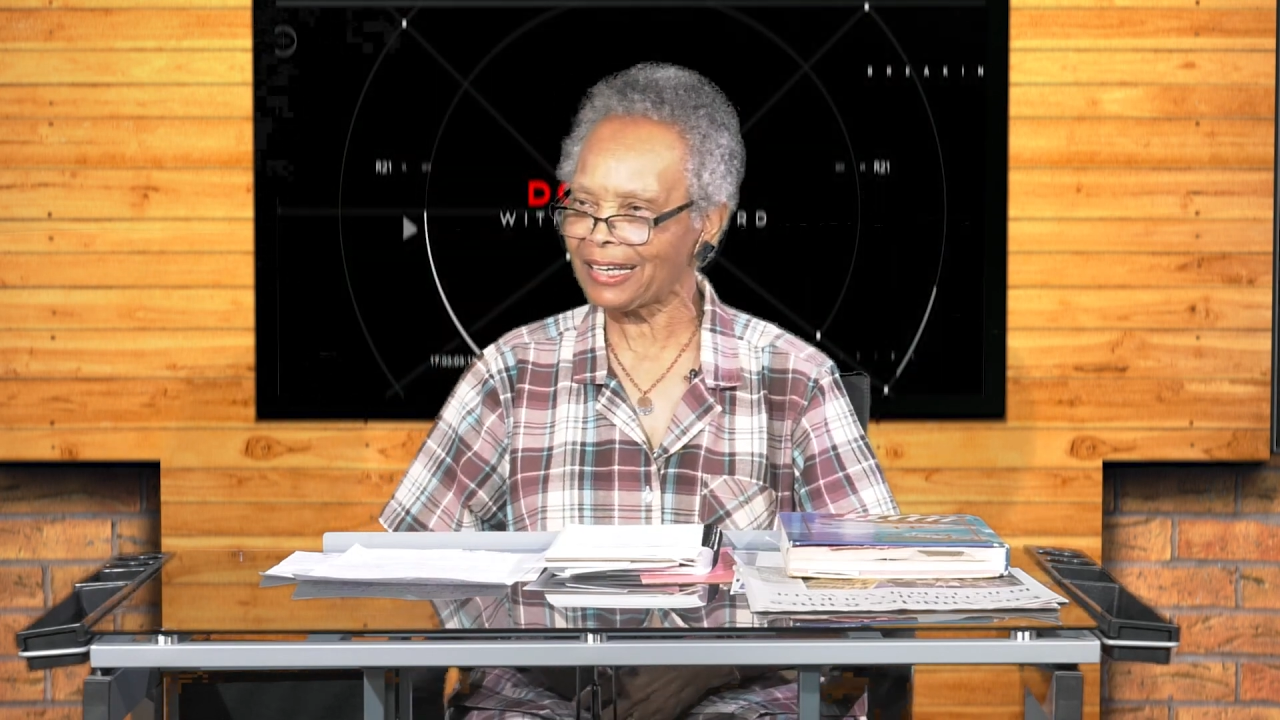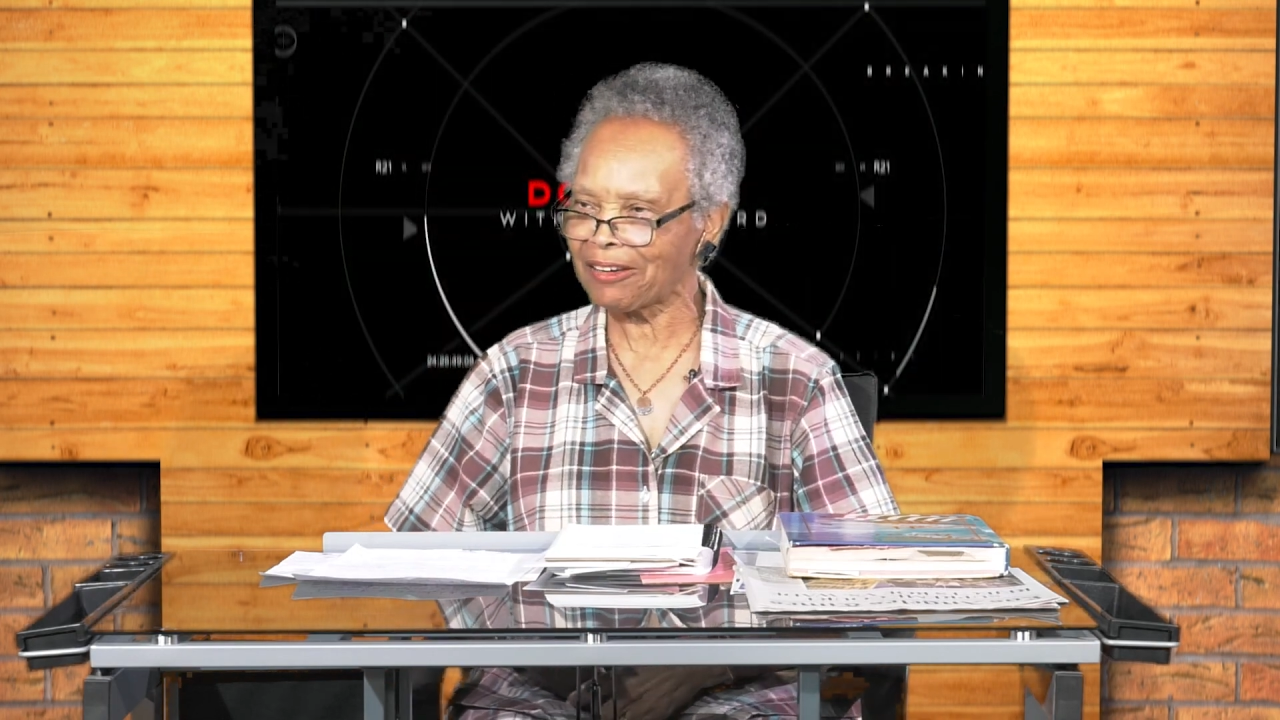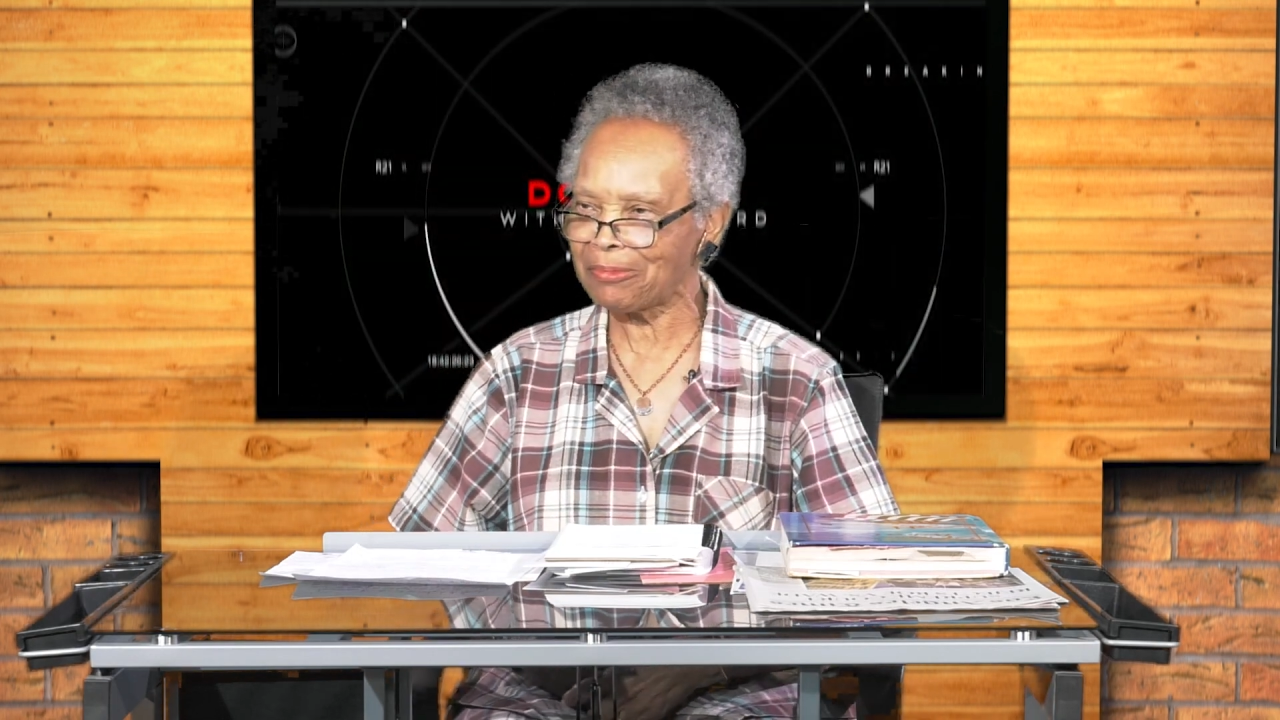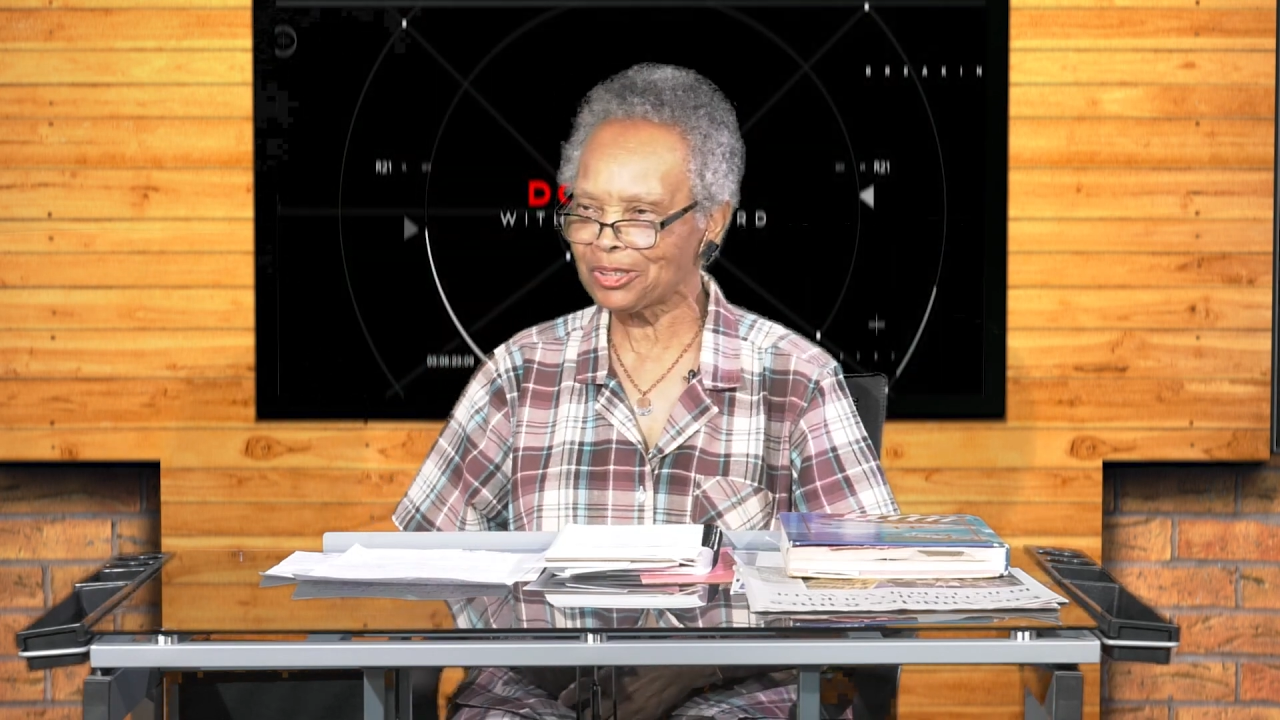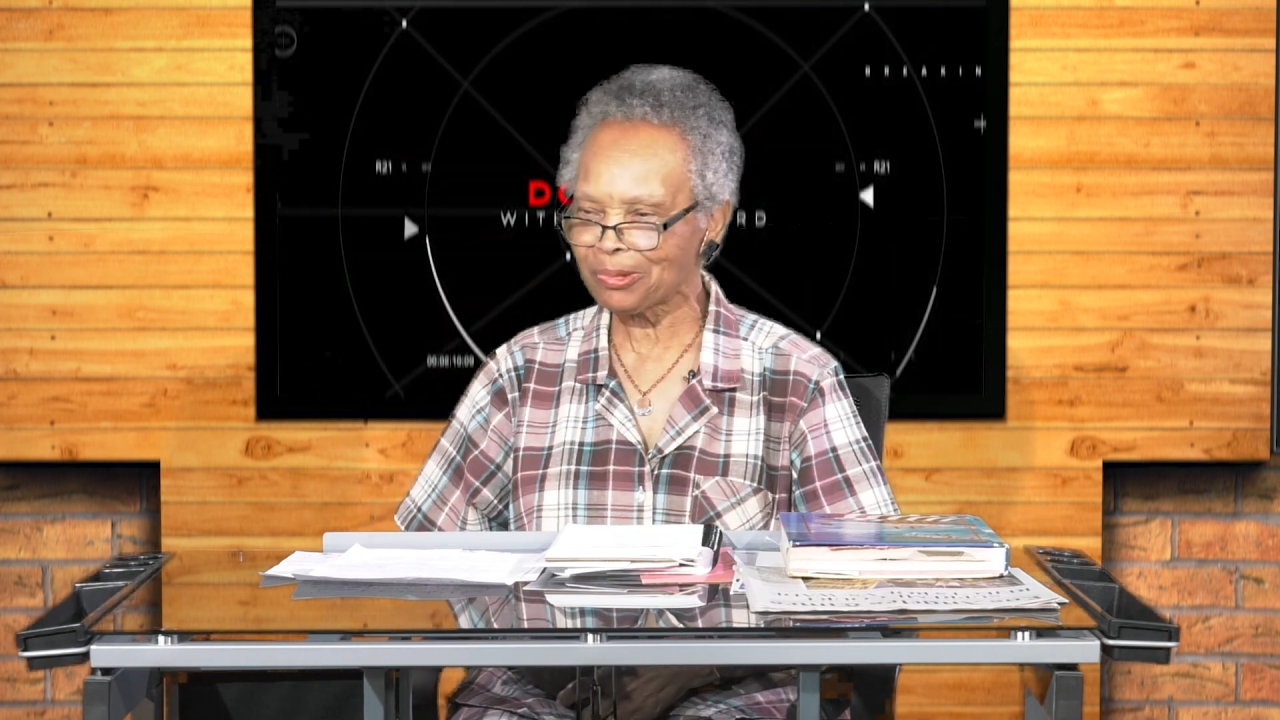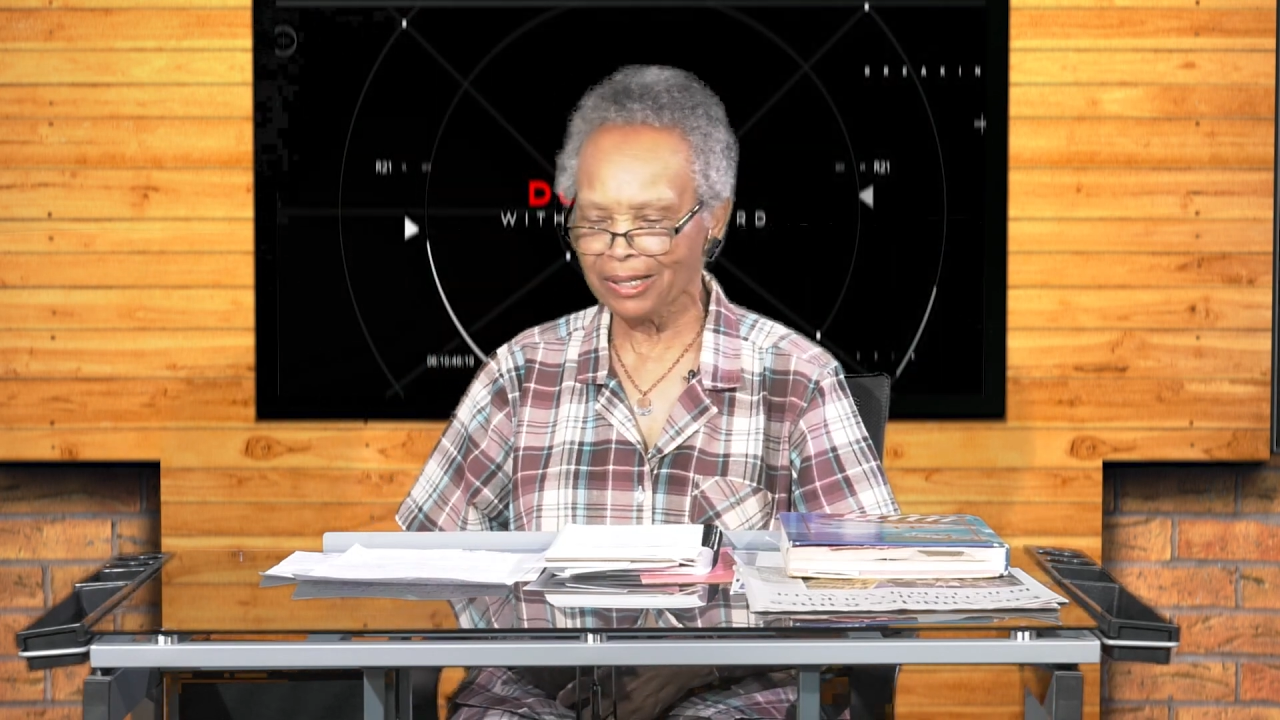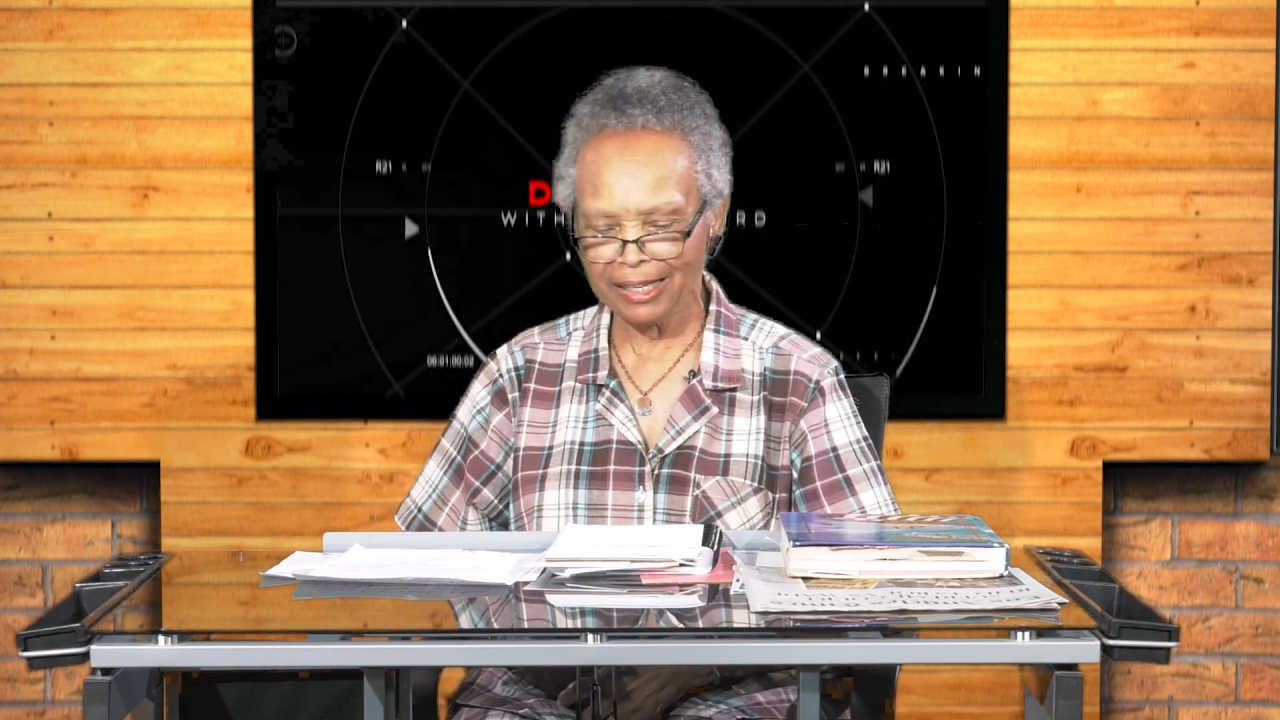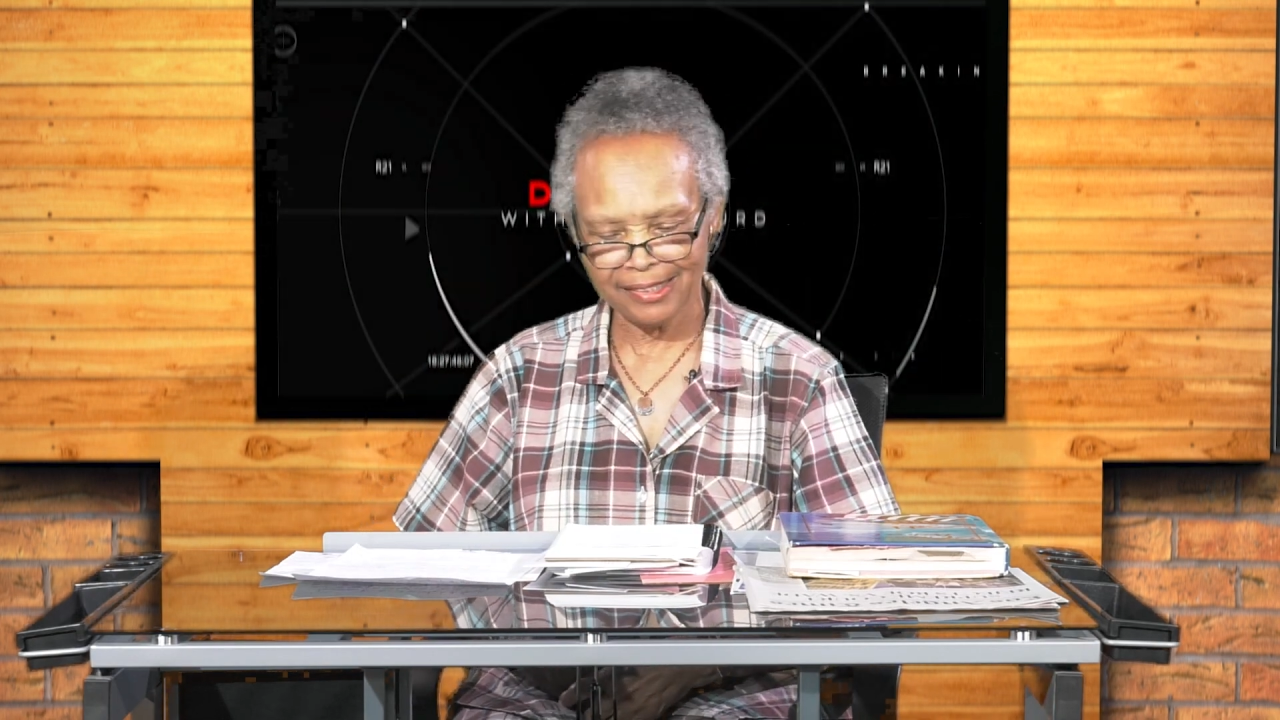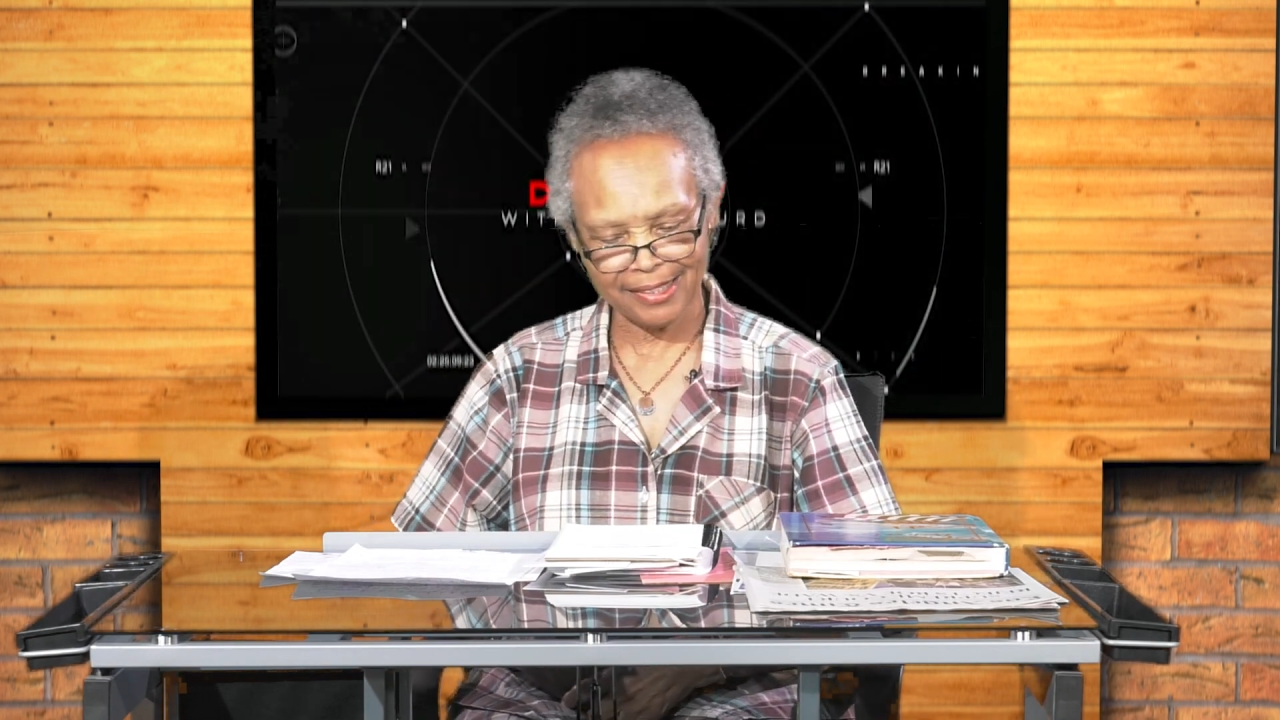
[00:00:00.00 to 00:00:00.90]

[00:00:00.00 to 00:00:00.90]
I've been trying